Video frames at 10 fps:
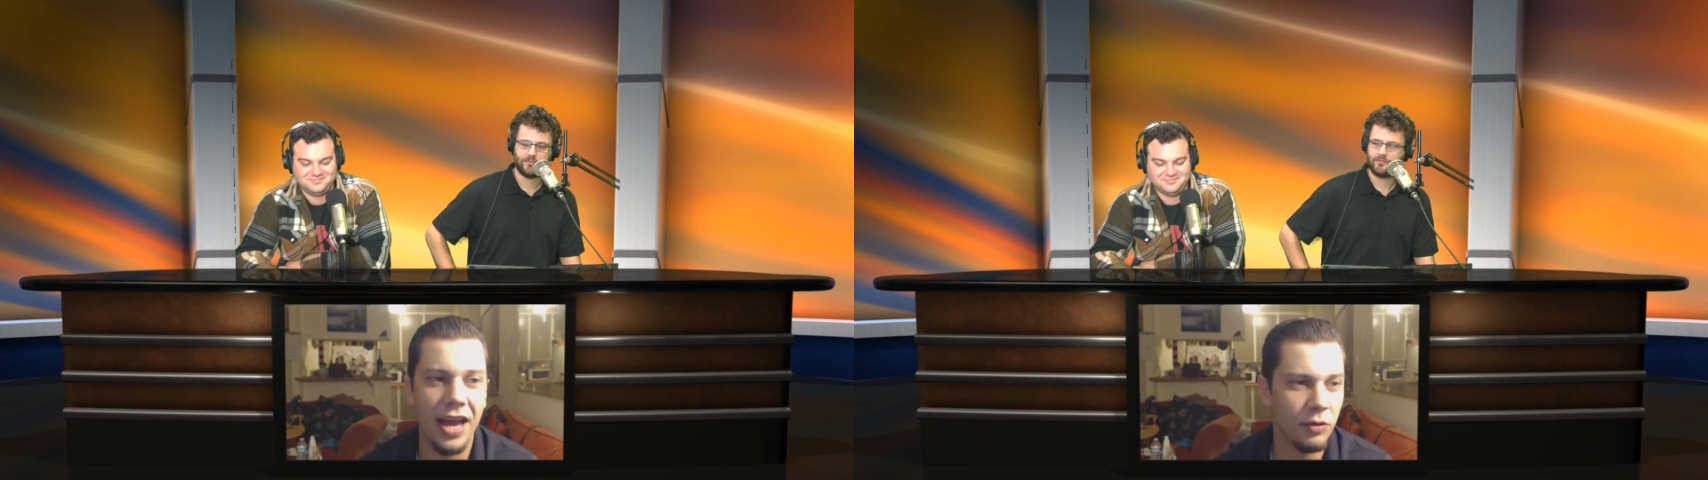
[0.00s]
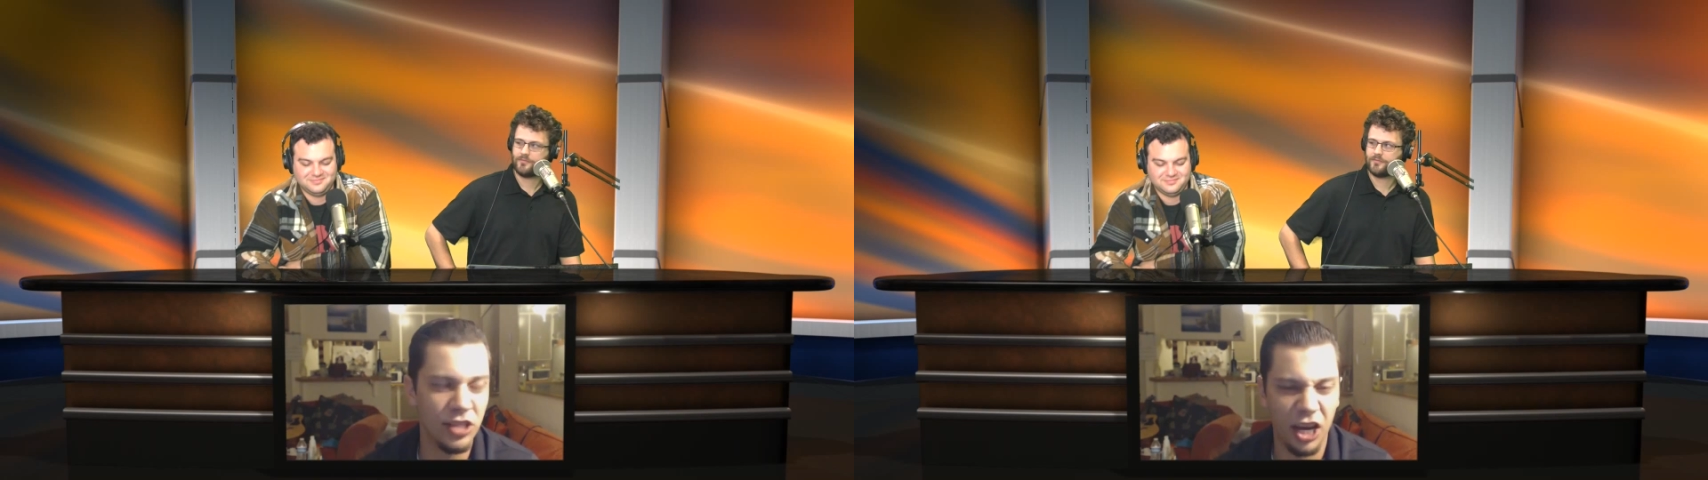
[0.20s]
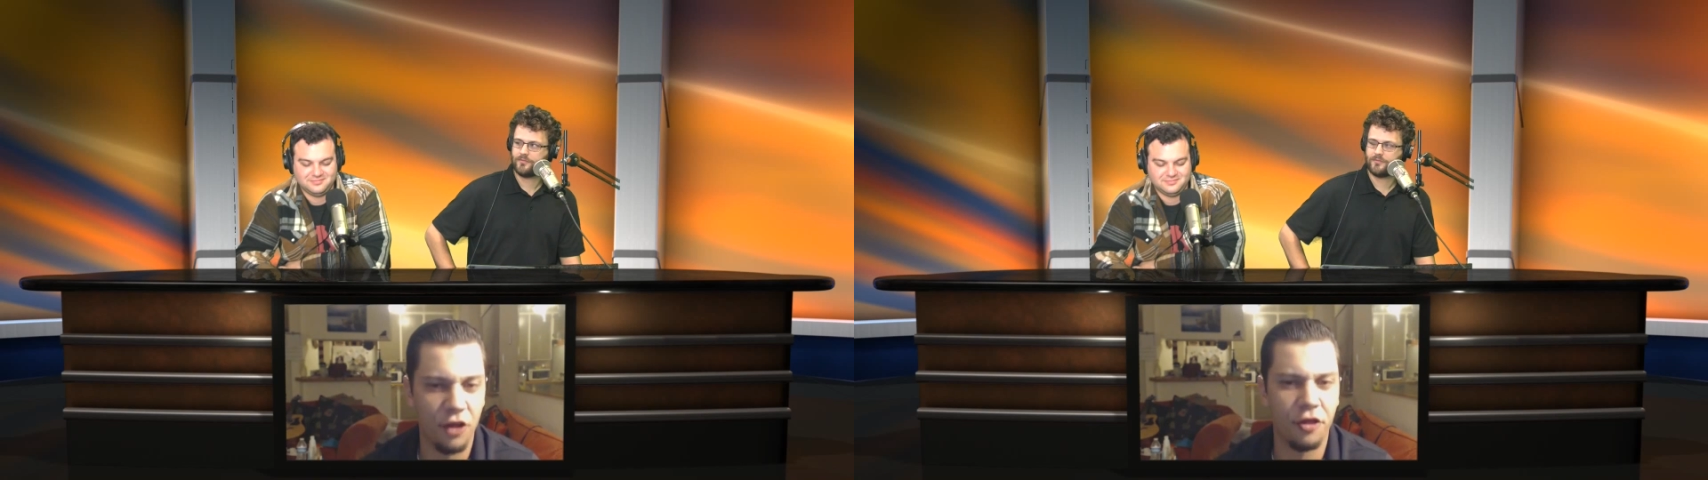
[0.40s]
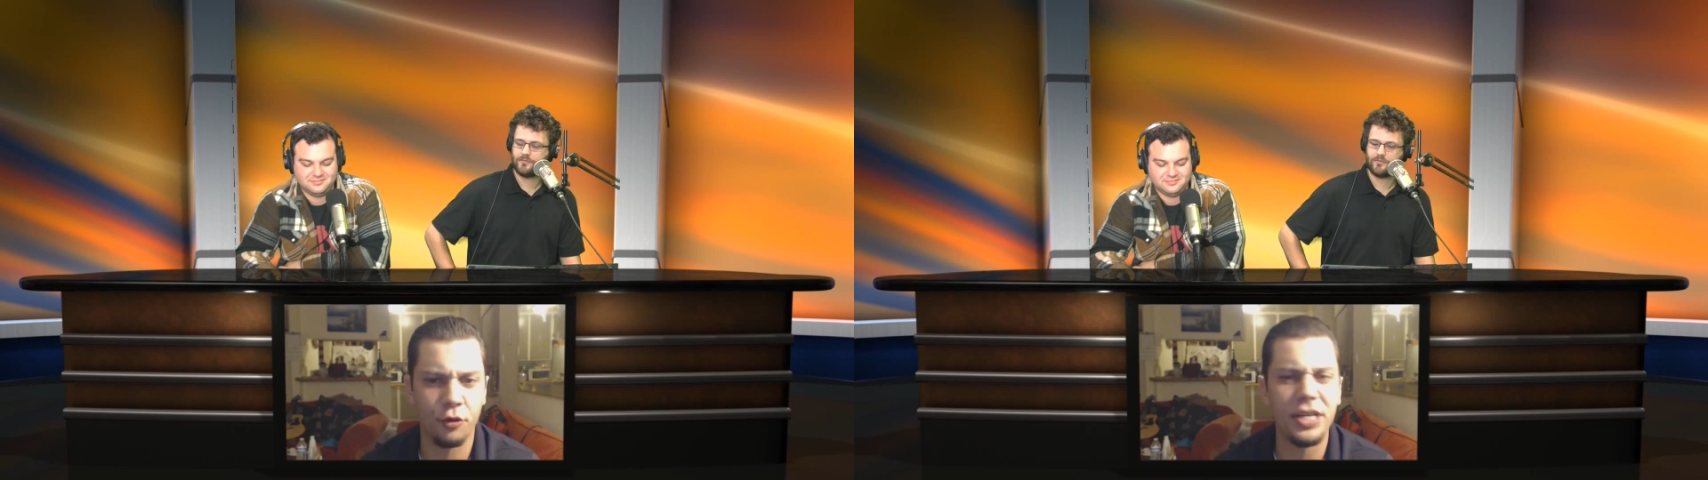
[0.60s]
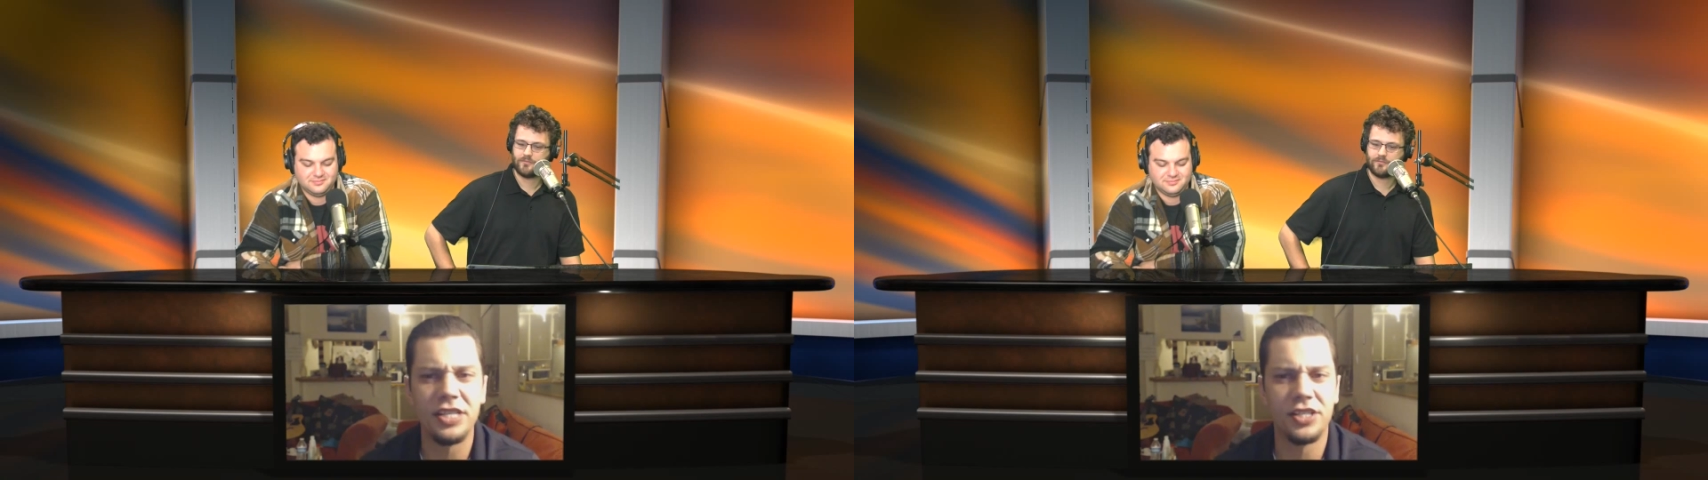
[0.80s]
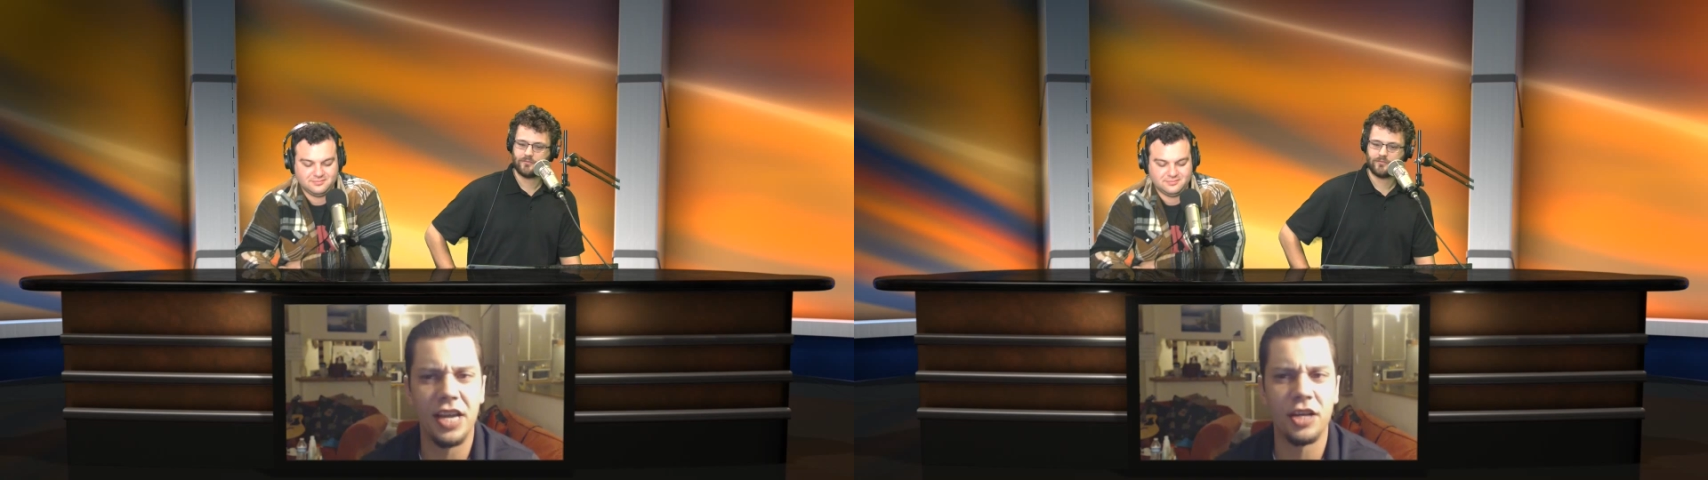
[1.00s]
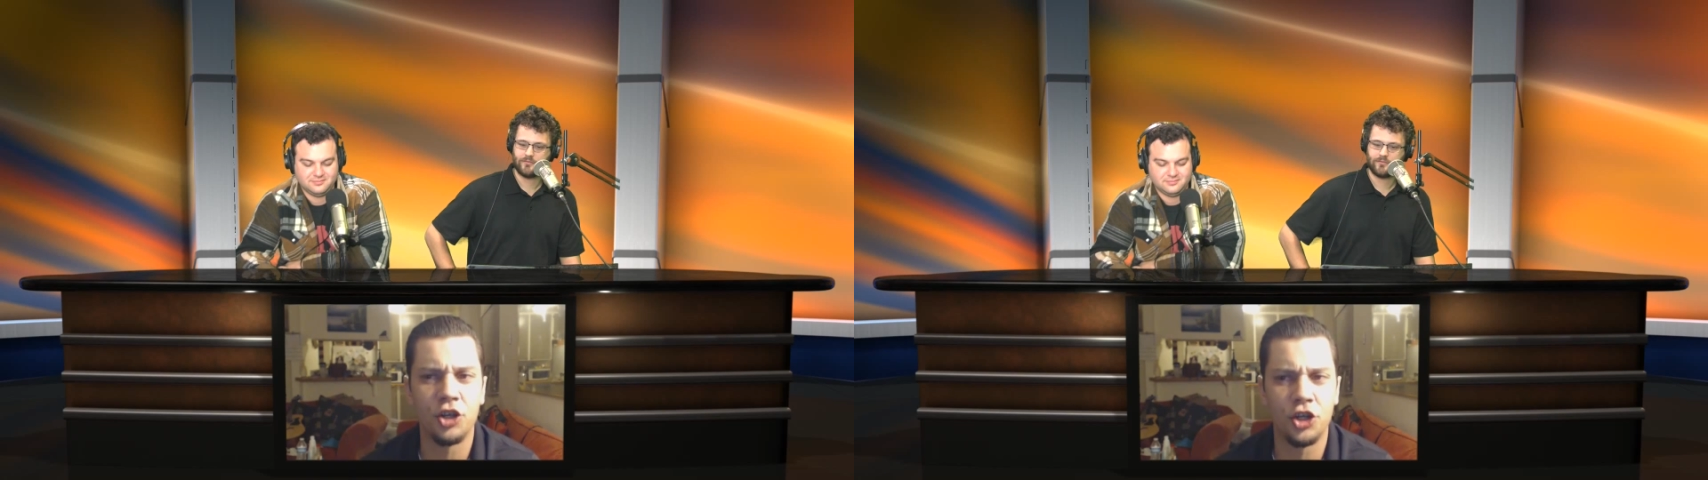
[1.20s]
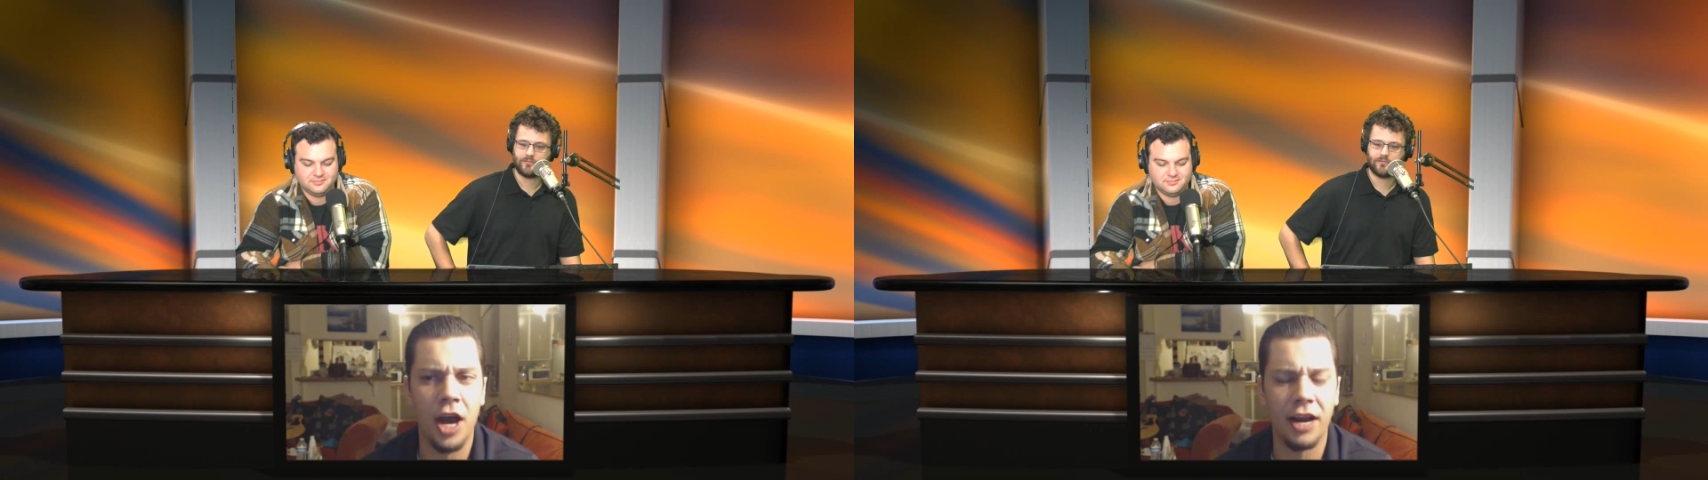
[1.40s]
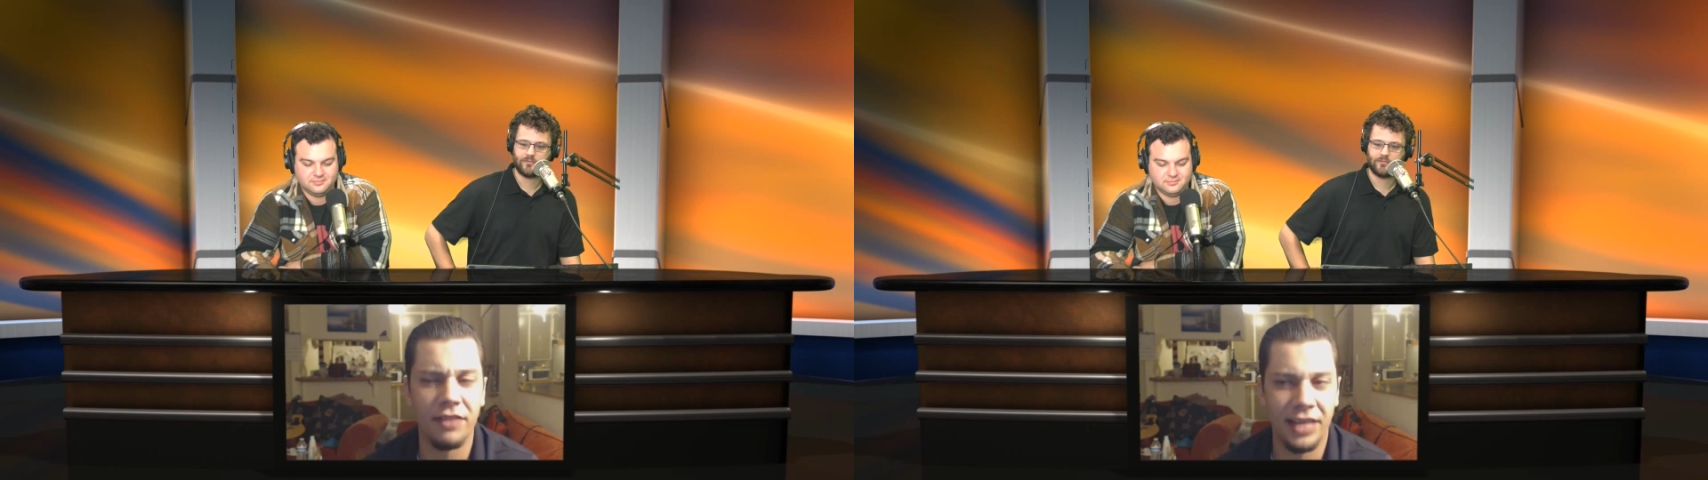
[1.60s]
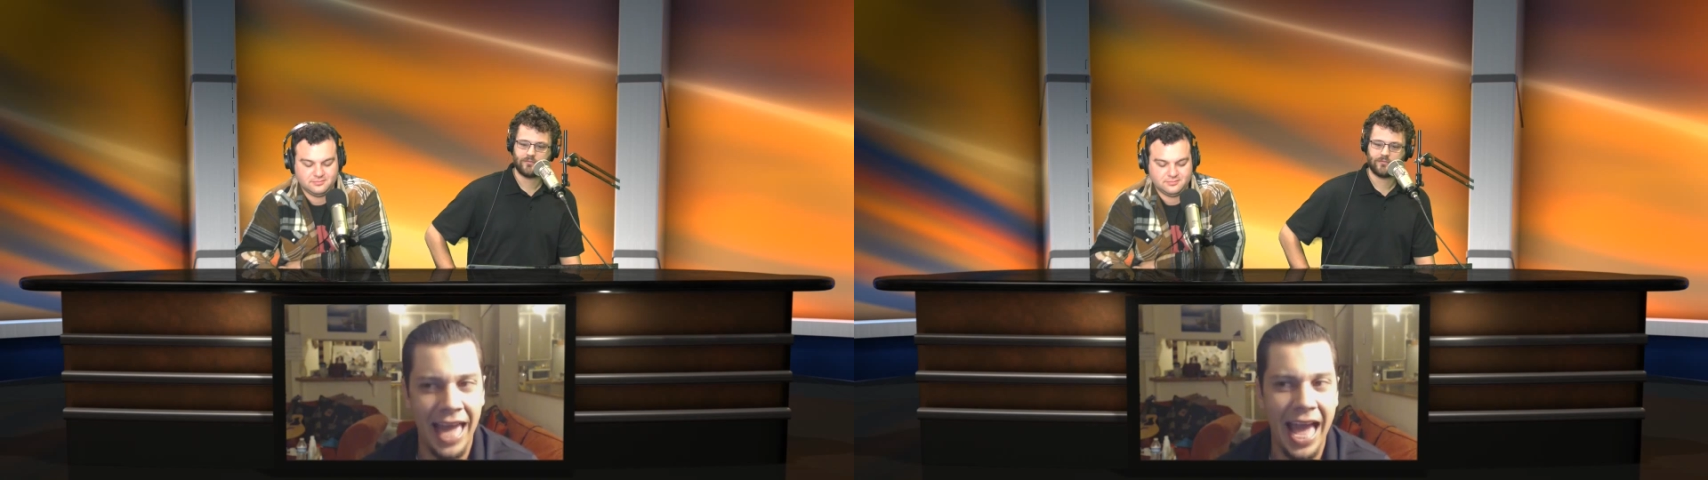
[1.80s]
it was like a 3-second shot of
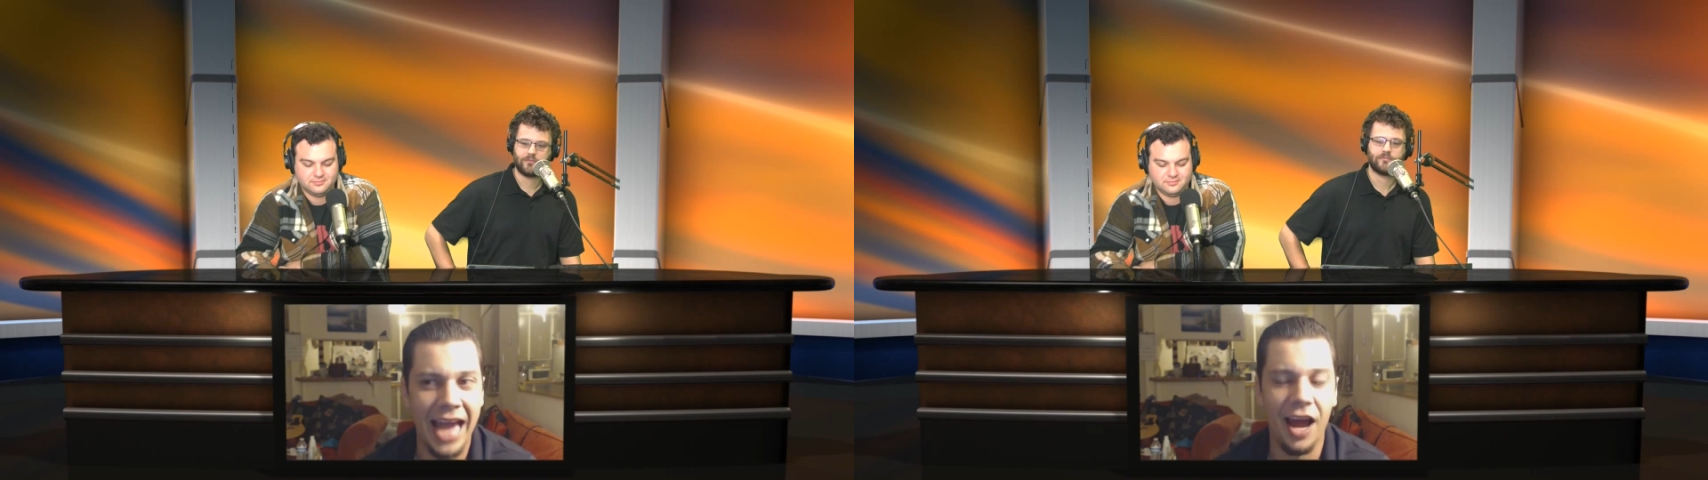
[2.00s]
the cat.